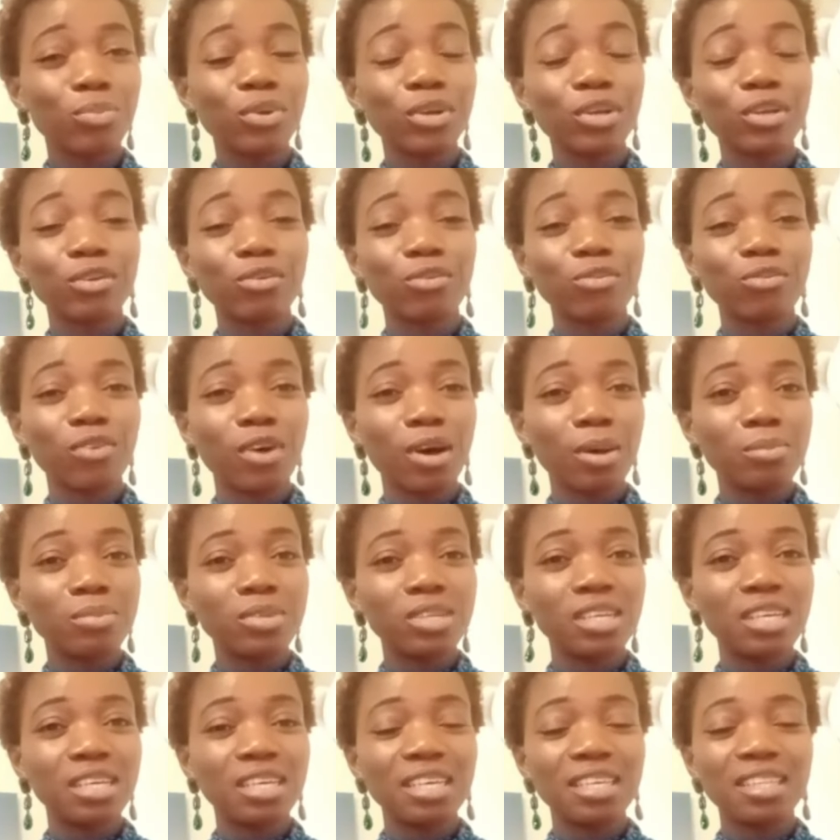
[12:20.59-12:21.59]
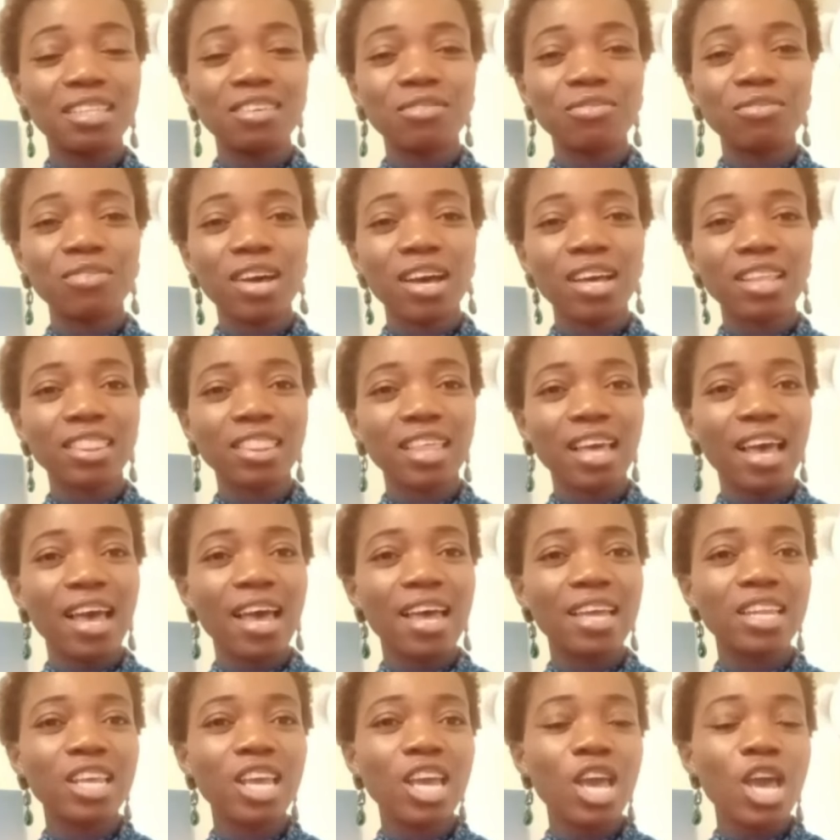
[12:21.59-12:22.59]
bring your family, the fact
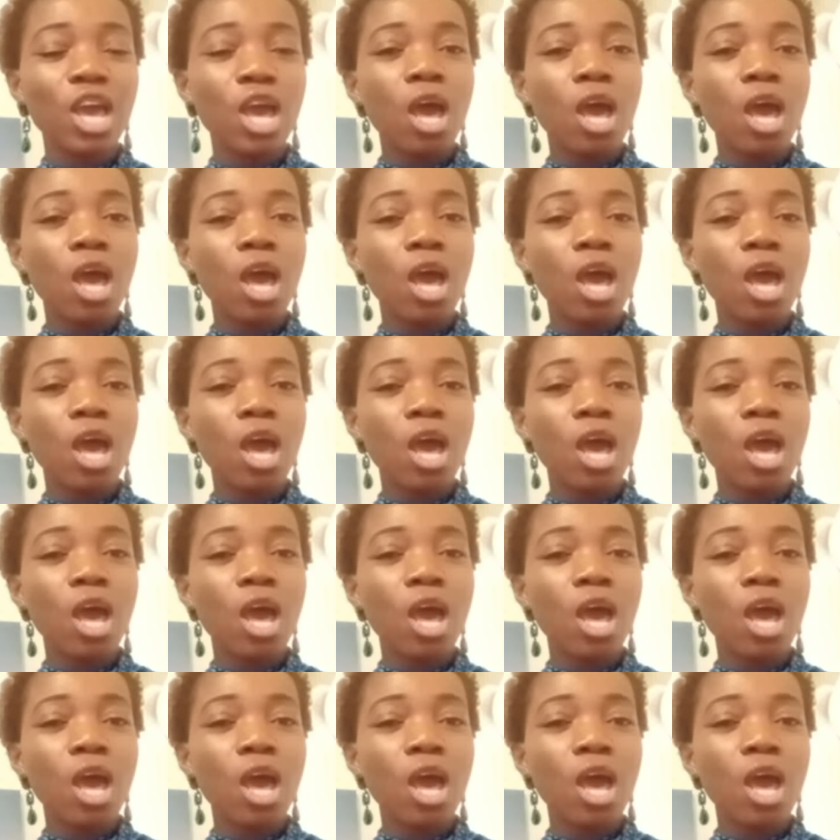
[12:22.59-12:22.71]
that